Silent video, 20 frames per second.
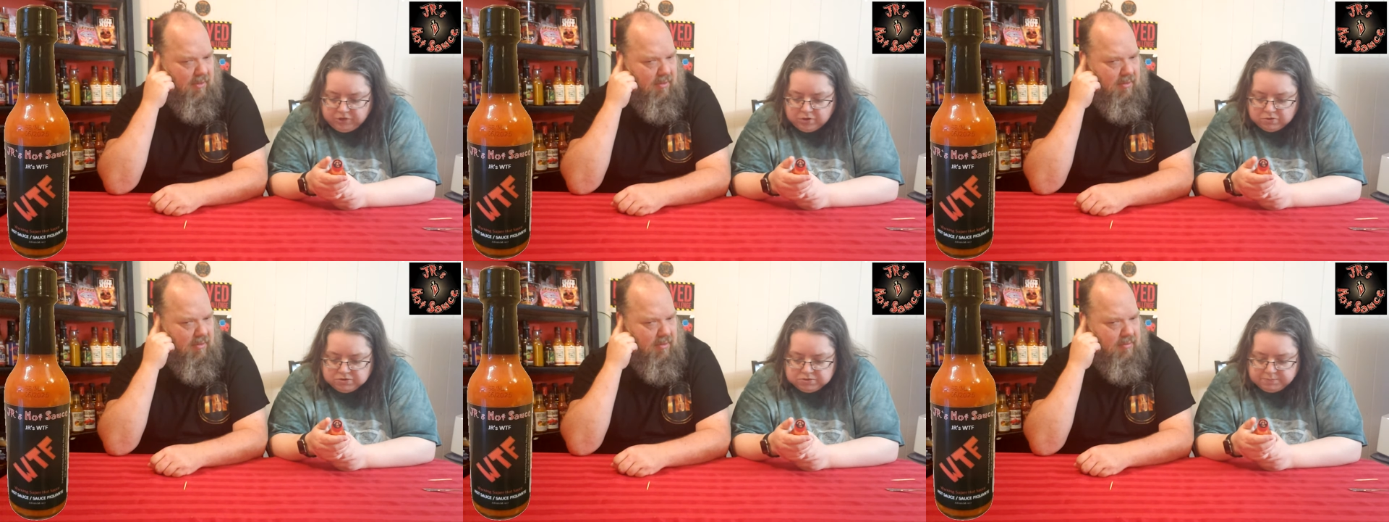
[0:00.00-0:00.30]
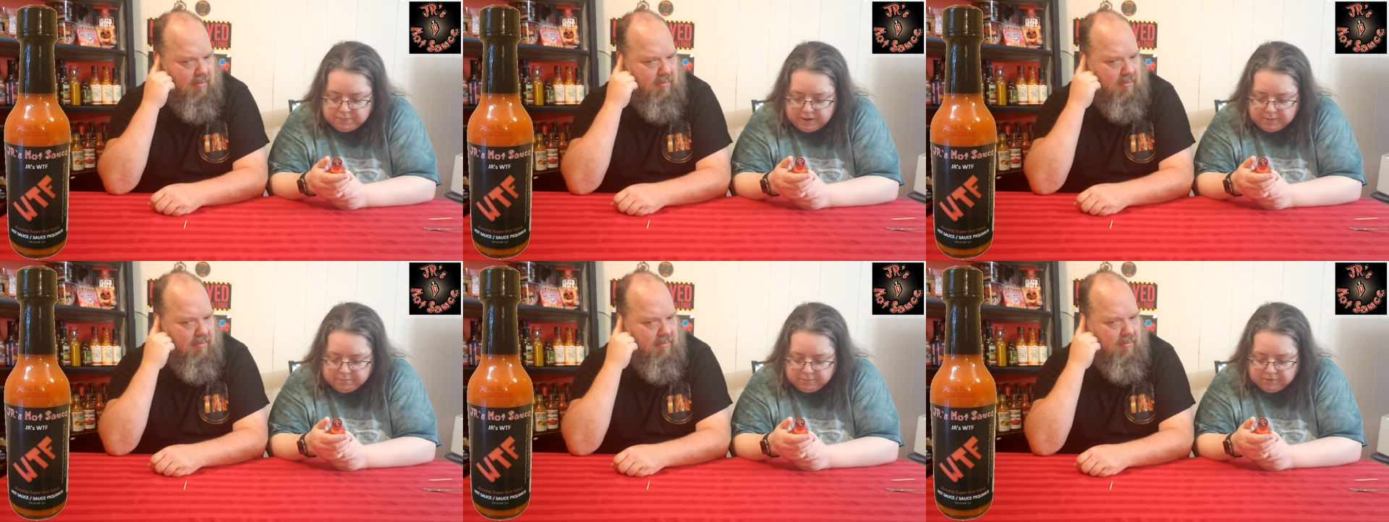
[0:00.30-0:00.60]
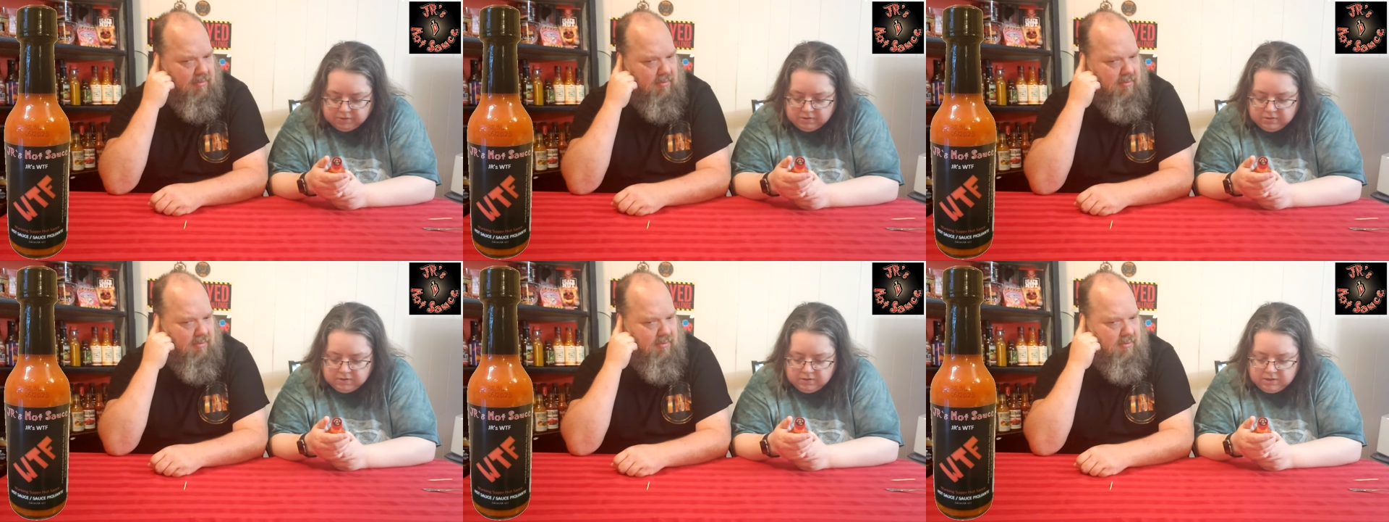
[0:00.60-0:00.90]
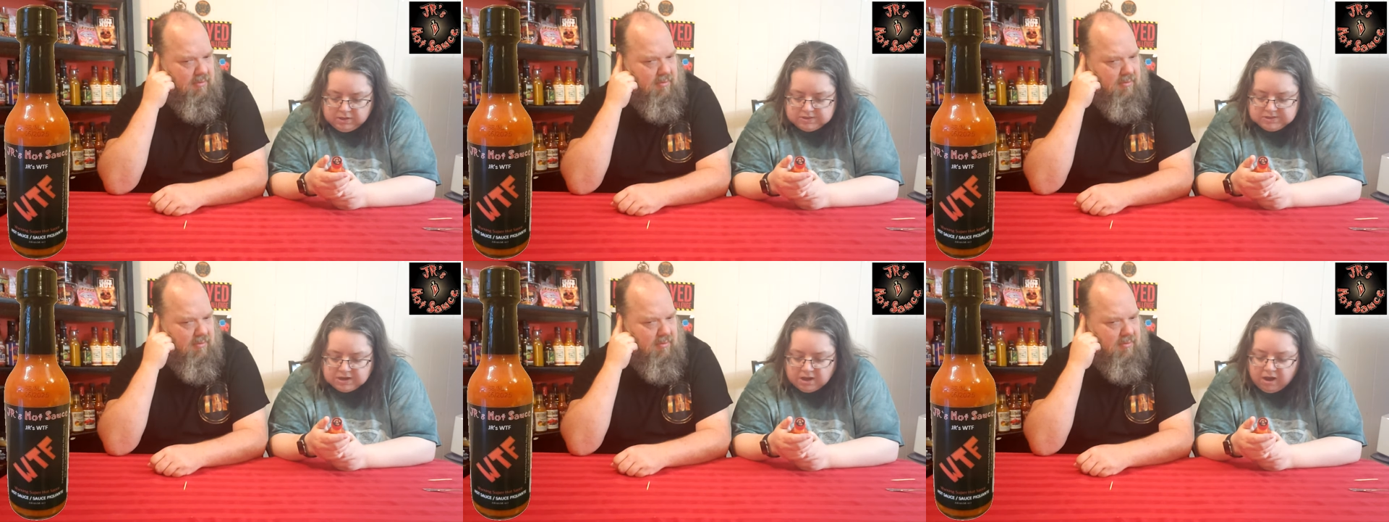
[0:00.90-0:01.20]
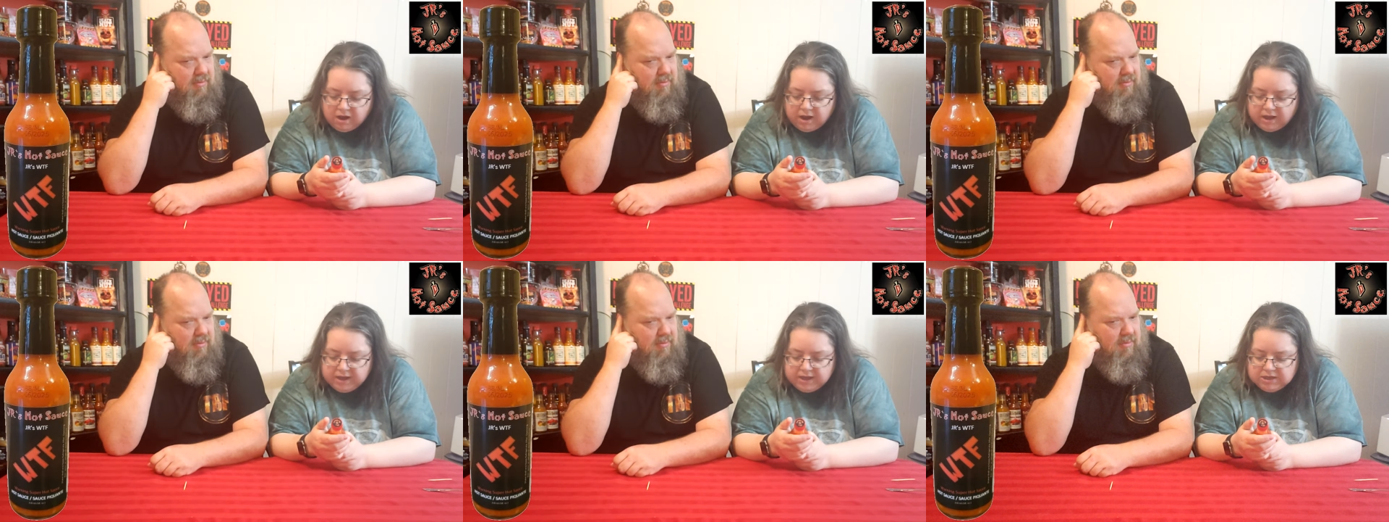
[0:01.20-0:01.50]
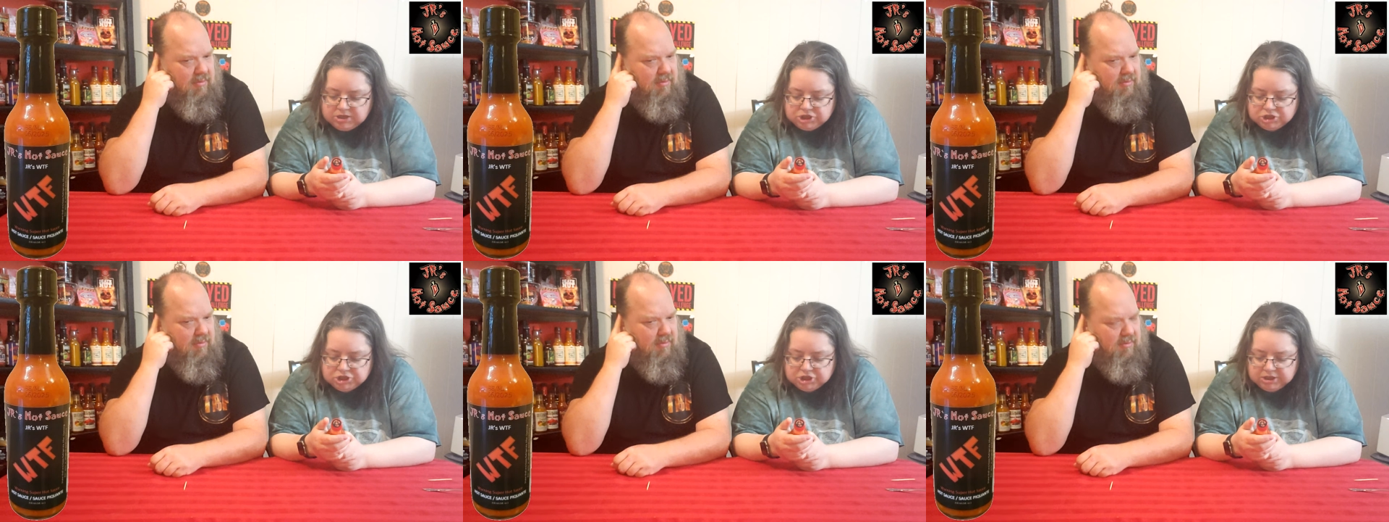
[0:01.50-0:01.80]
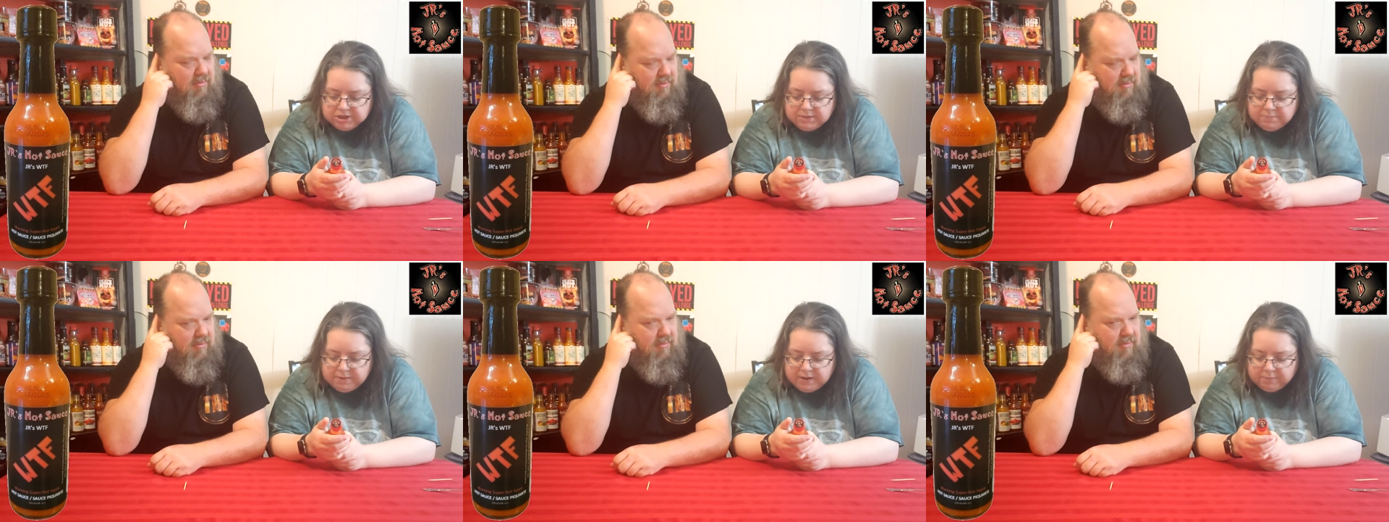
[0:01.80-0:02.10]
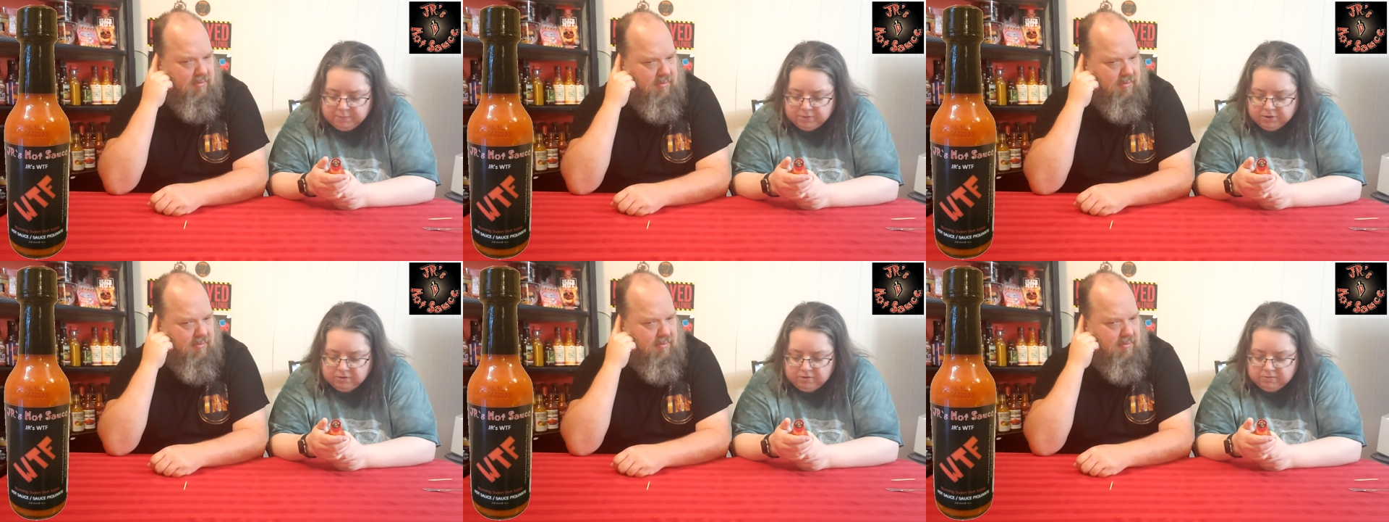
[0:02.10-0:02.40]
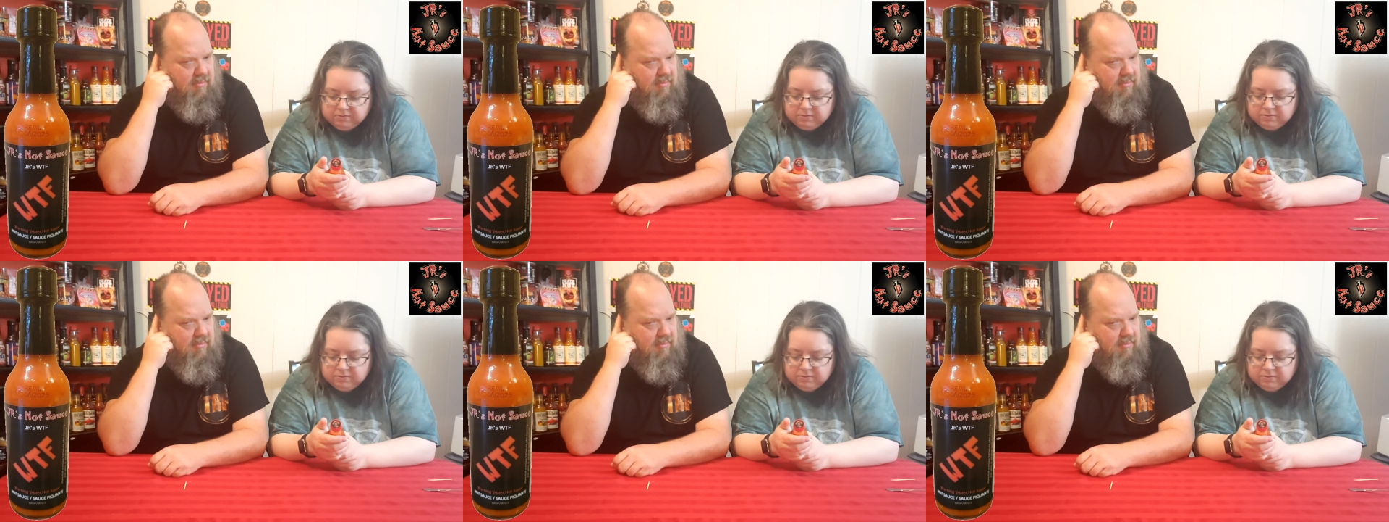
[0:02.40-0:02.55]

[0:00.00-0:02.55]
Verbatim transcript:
Speaker 1: Ghost Pepper, Thai Chili Pepper,